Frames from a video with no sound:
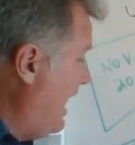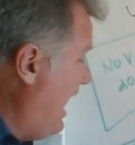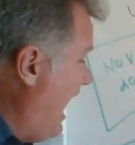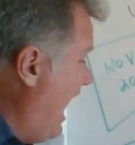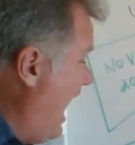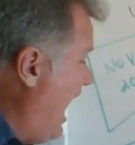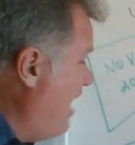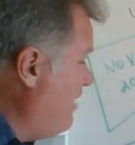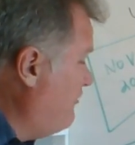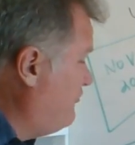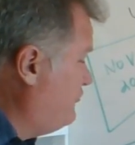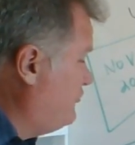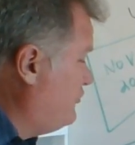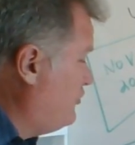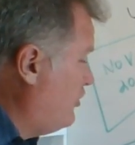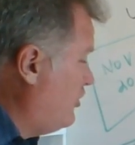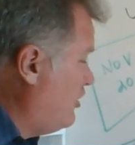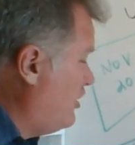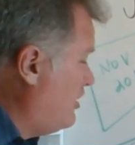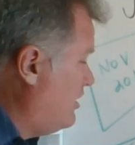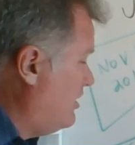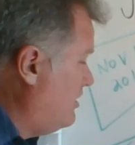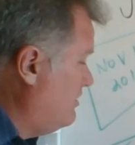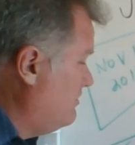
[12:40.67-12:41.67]

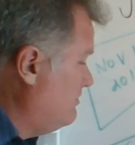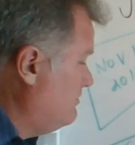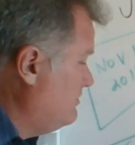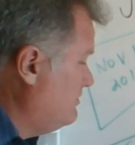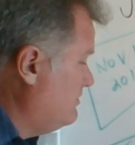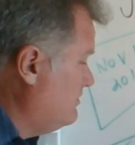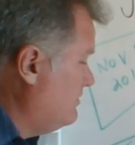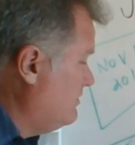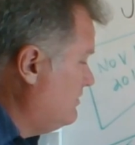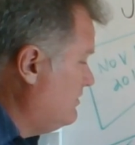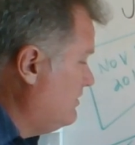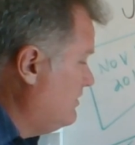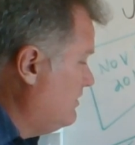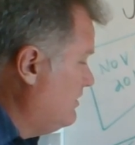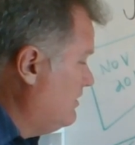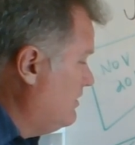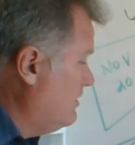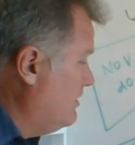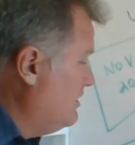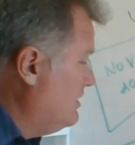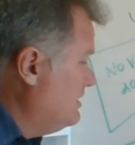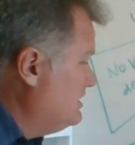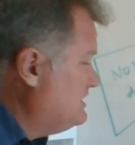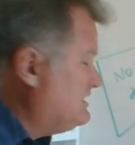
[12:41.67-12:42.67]
after
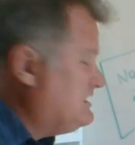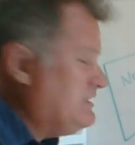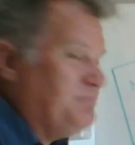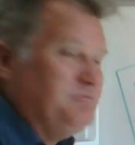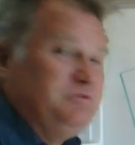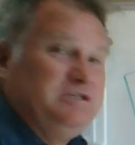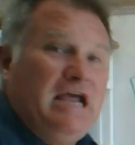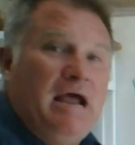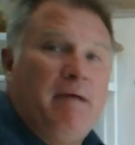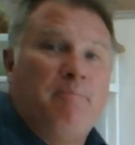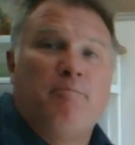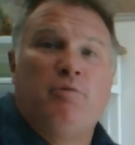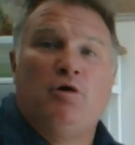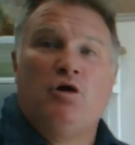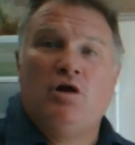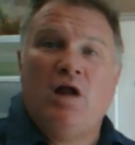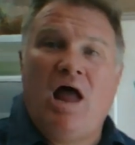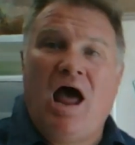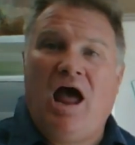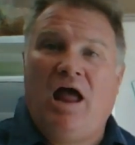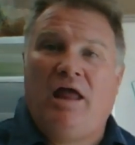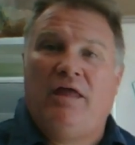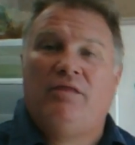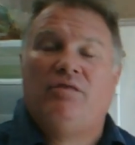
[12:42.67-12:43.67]
September
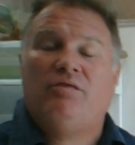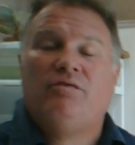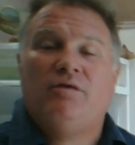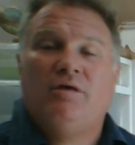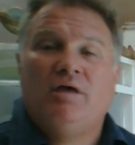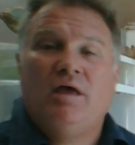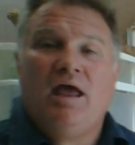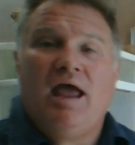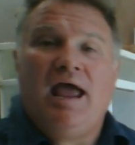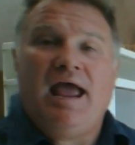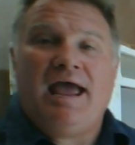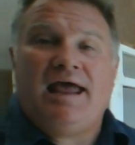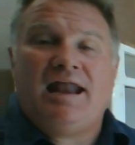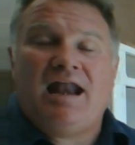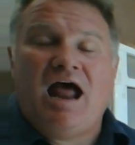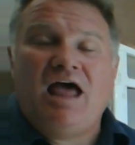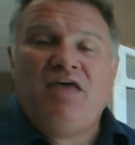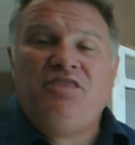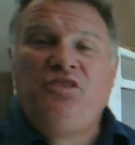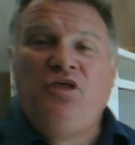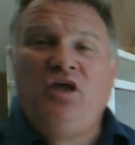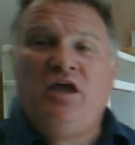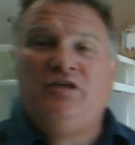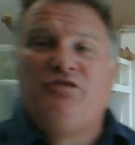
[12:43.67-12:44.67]
9th. And
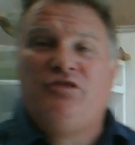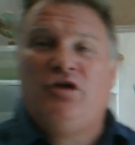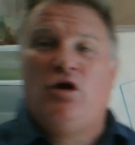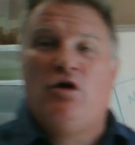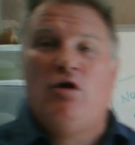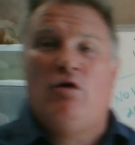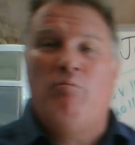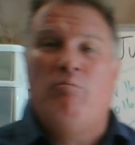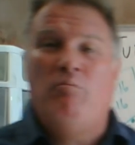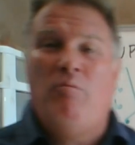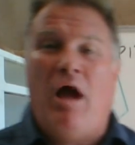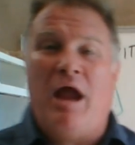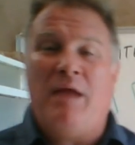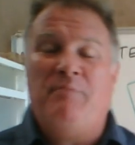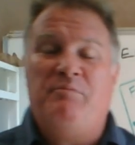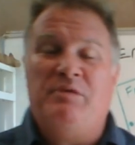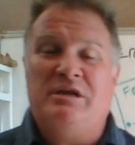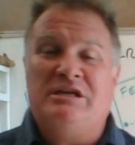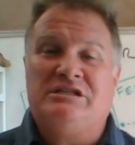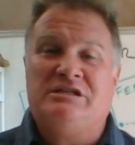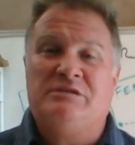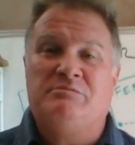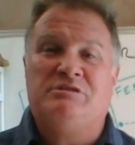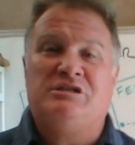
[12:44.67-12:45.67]
I think there might
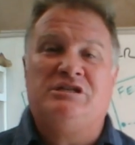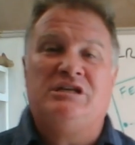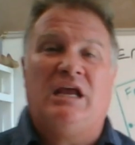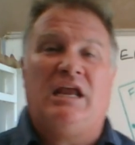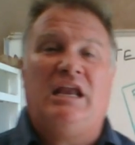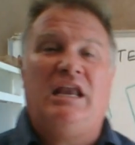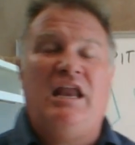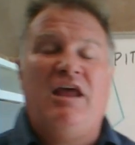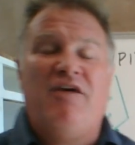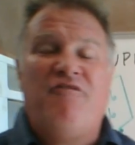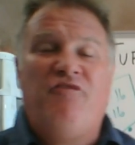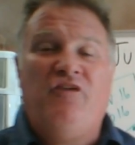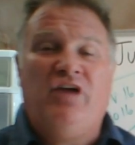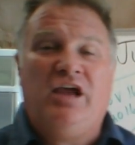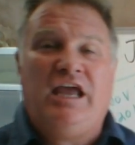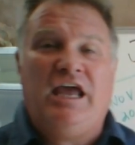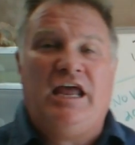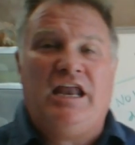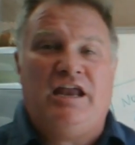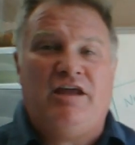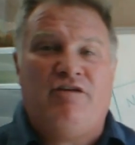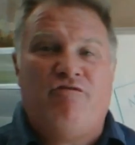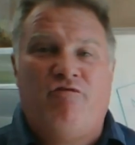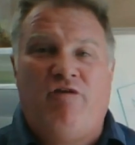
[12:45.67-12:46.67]
be some
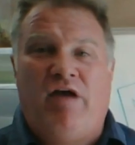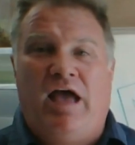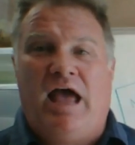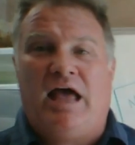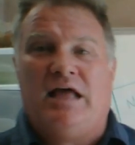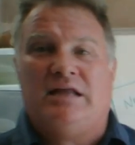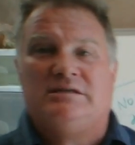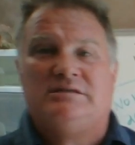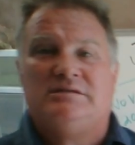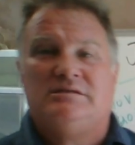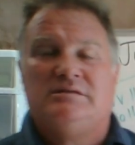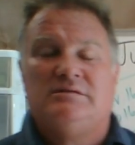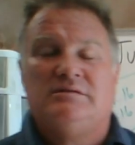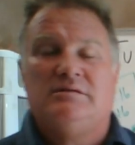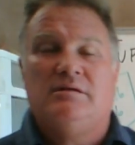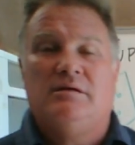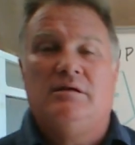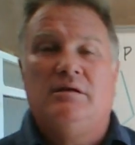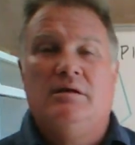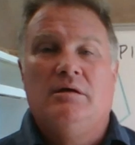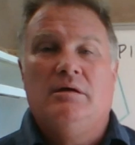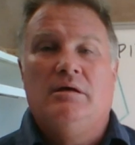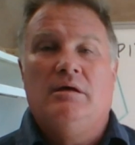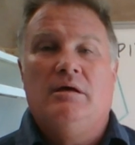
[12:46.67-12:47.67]
significant events
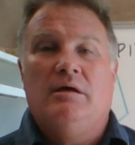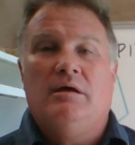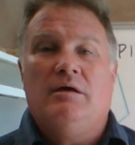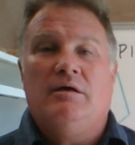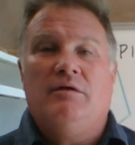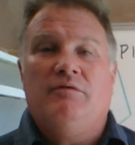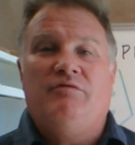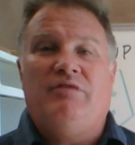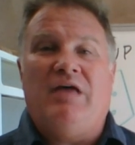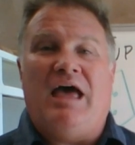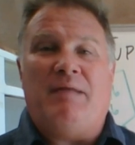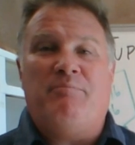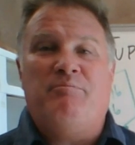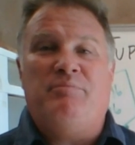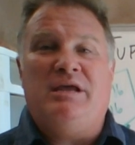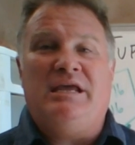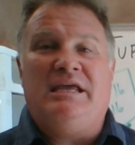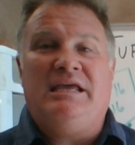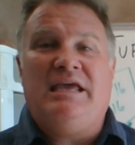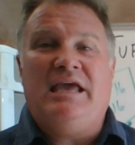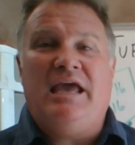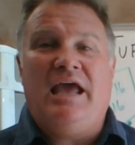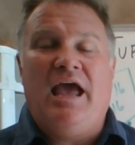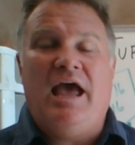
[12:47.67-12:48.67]
that
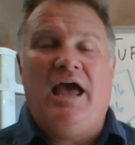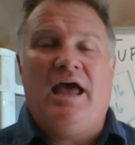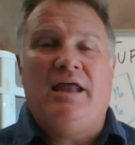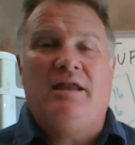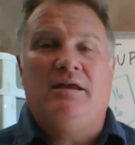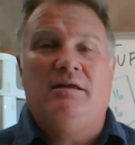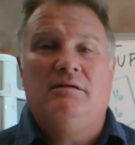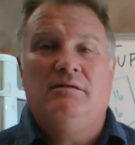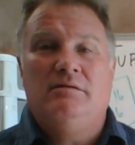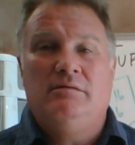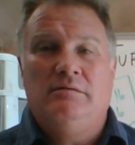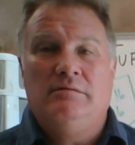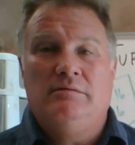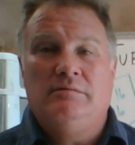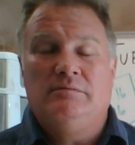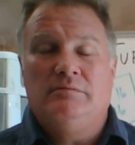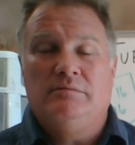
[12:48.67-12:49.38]
begin